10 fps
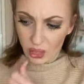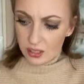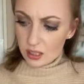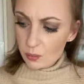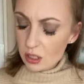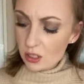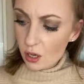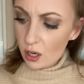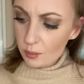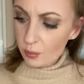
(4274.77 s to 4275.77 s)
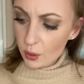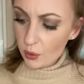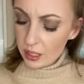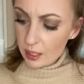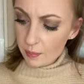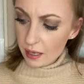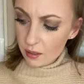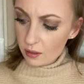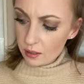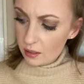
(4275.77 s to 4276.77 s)
Someone is heartbroken
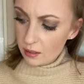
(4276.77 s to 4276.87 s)
about